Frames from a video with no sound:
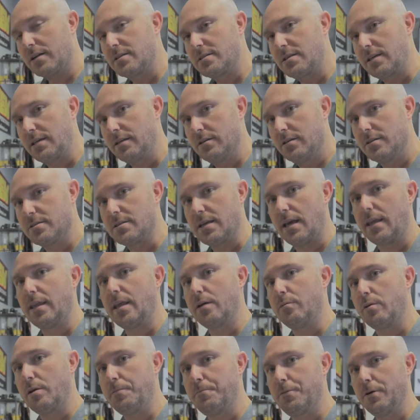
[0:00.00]
seals and then
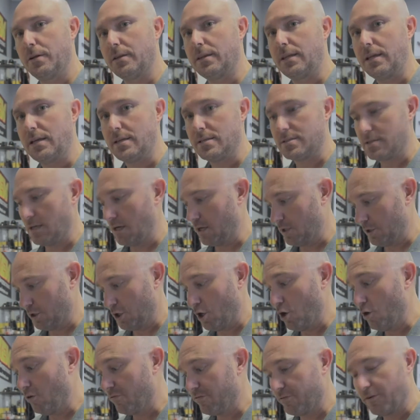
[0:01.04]
we put these
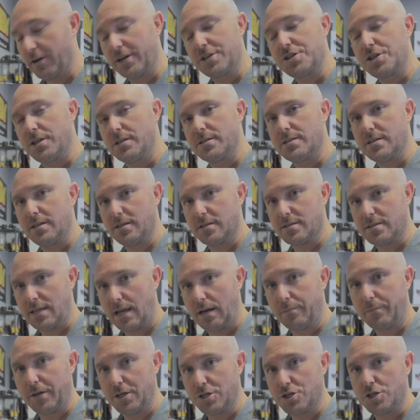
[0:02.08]
low friction seals that
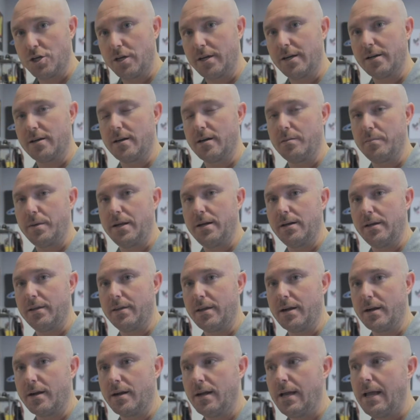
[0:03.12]
I'm going to show you here in a minute in
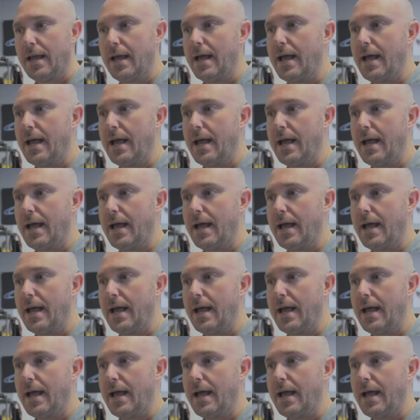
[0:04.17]
there,